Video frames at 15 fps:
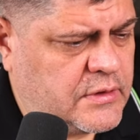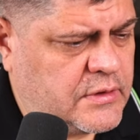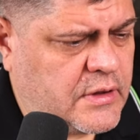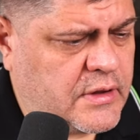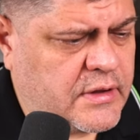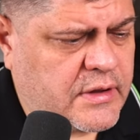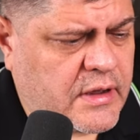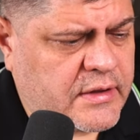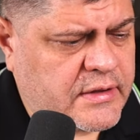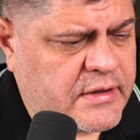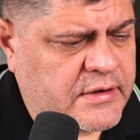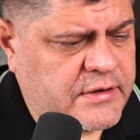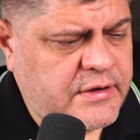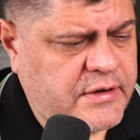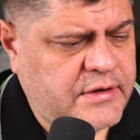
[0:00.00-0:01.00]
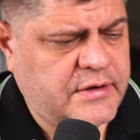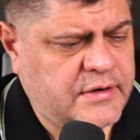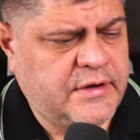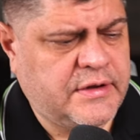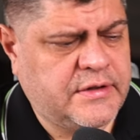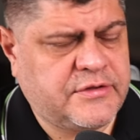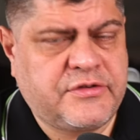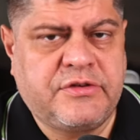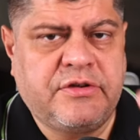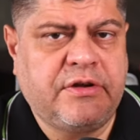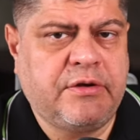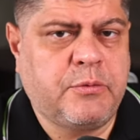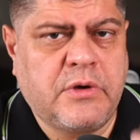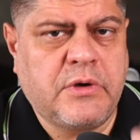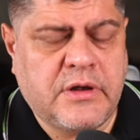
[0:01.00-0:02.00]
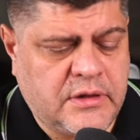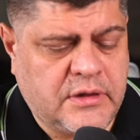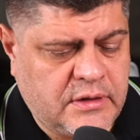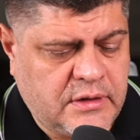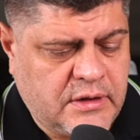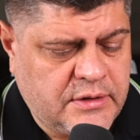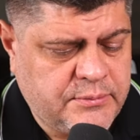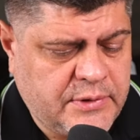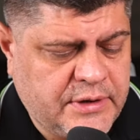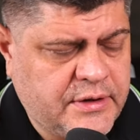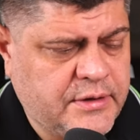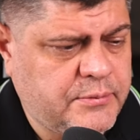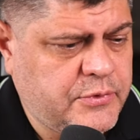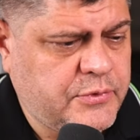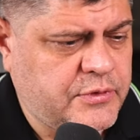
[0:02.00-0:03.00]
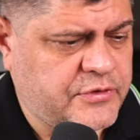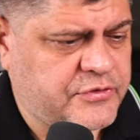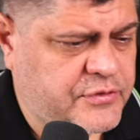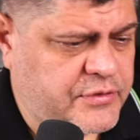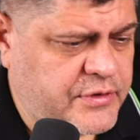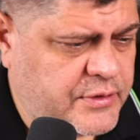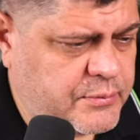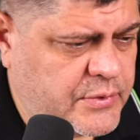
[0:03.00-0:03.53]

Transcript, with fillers: I, I can hear and see well on my computer screen,